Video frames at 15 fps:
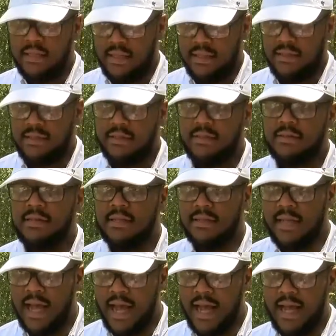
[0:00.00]
list, the
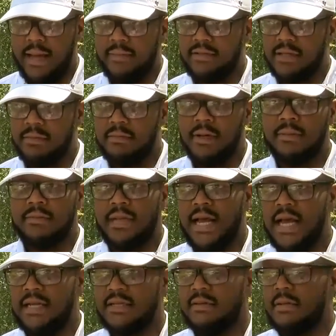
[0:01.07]
time. Some of them
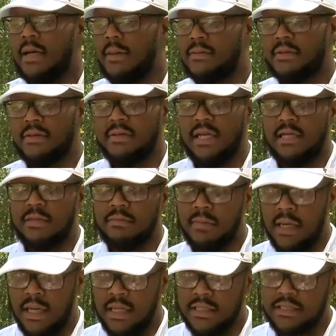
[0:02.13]
last up to six
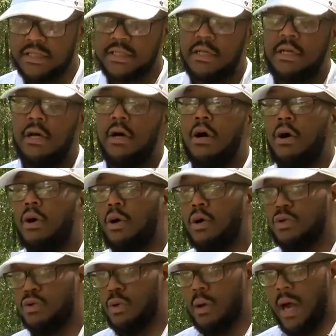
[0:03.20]
months or
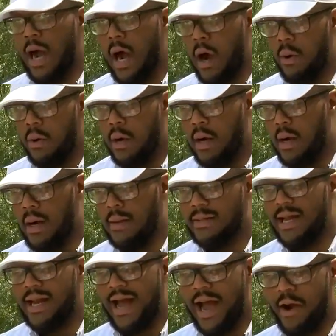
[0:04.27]
to an hour, uh,
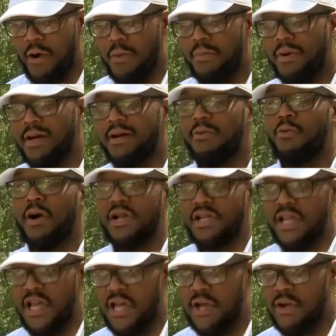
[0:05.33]
not an hour, but one
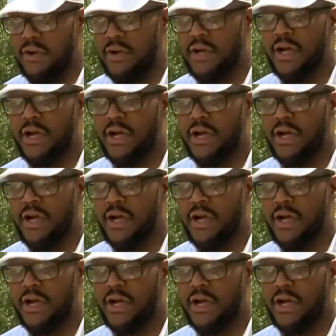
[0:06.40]
year.